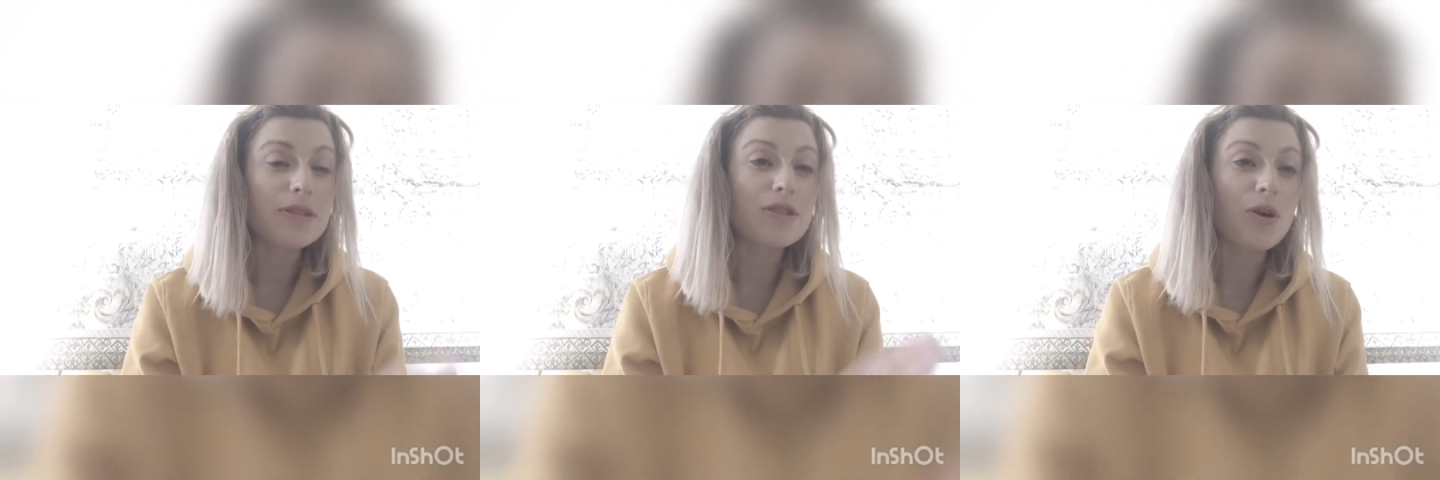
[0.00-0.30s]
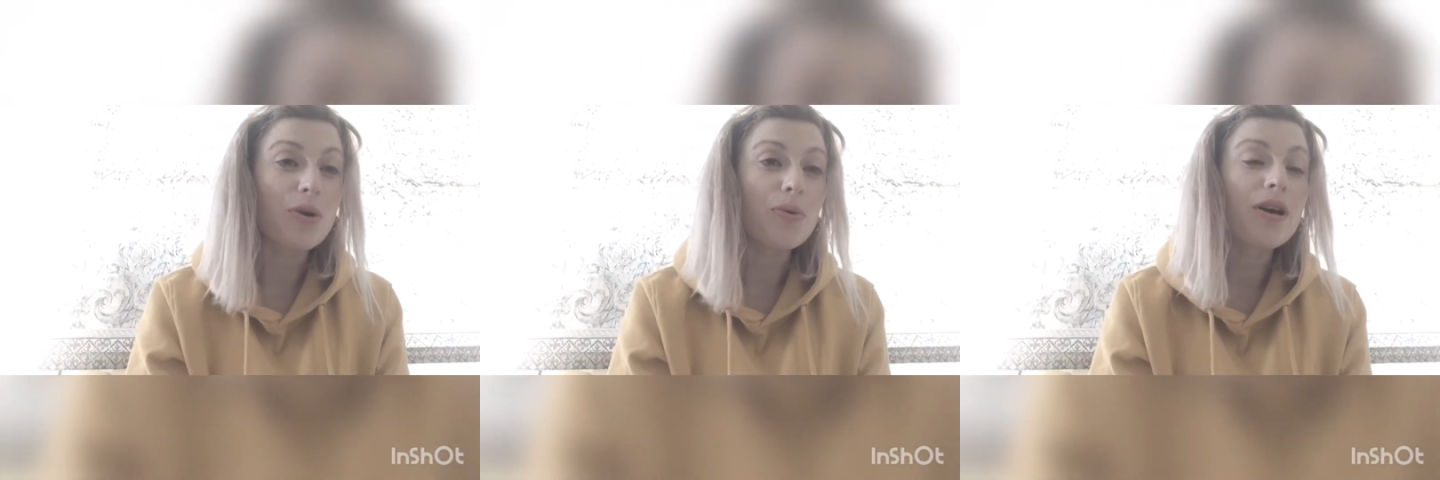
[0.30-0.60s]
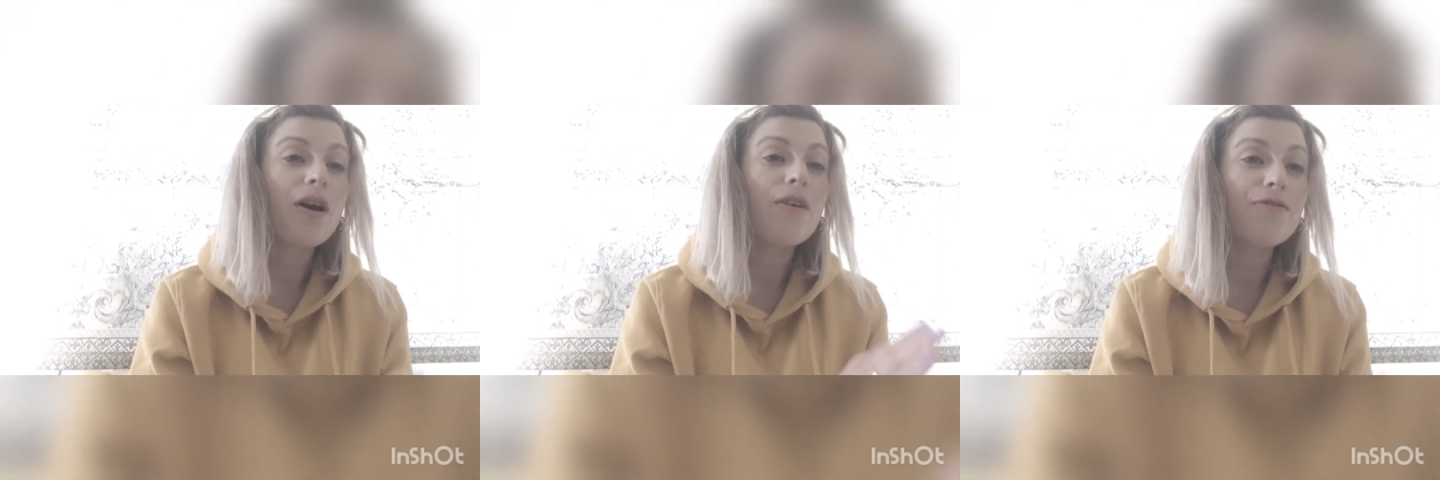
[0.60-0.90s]
So,
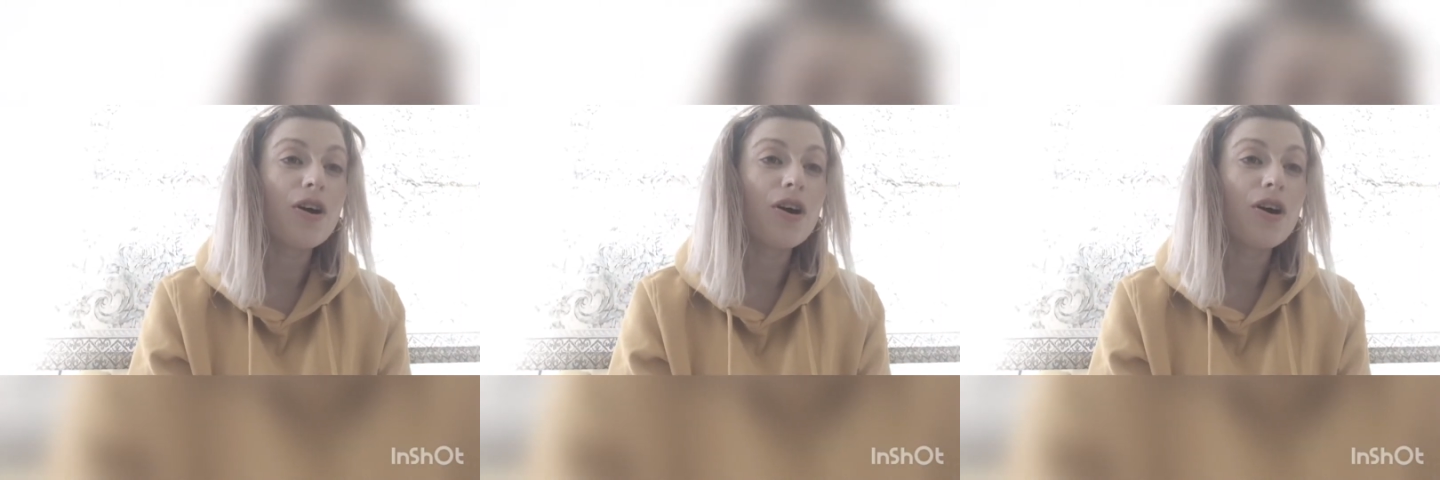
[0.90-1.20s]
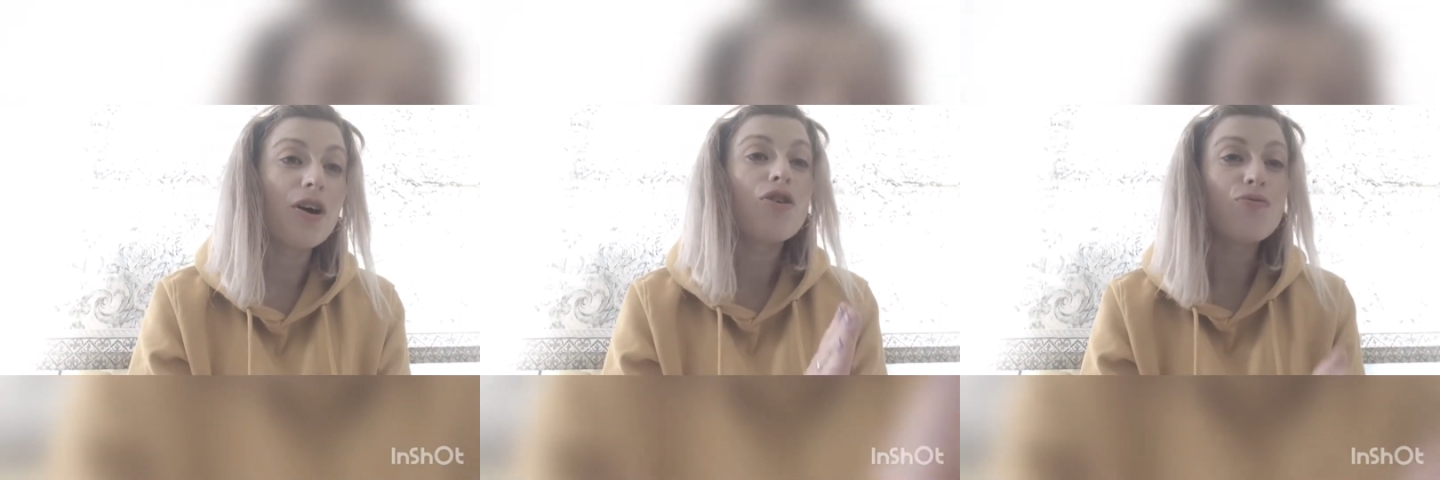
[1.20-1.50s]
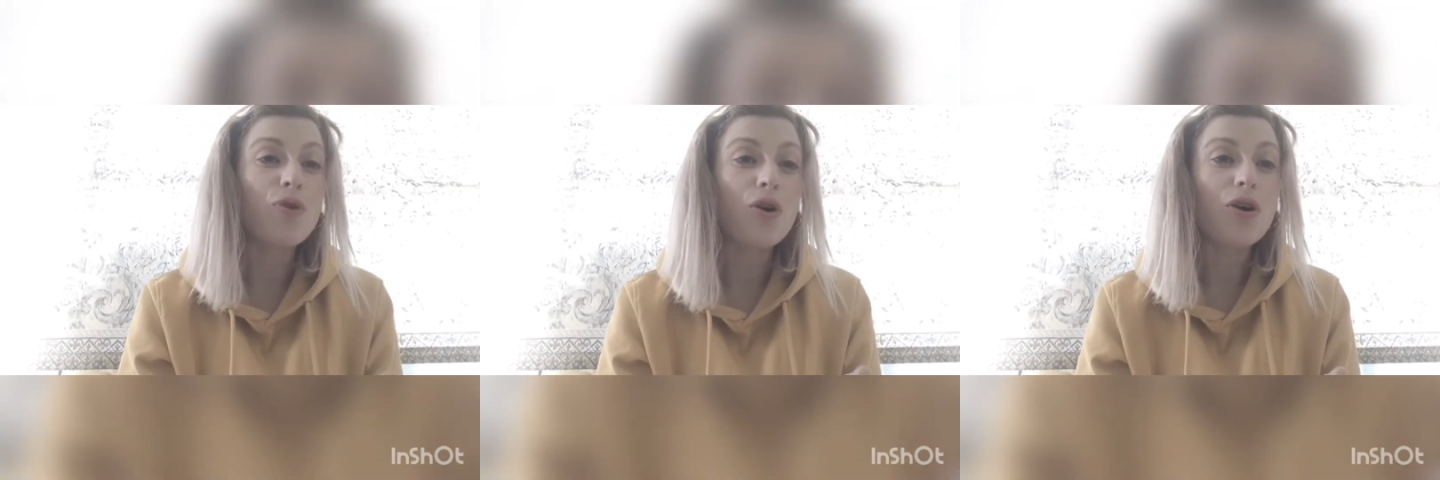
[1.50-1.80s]

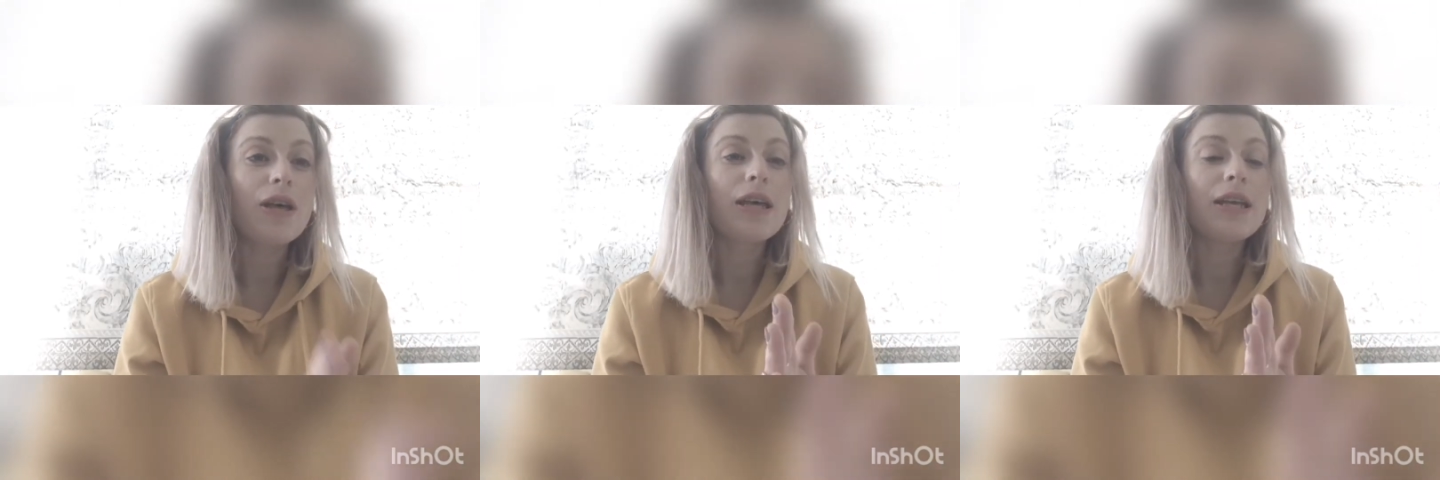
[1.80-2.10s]
Veronica,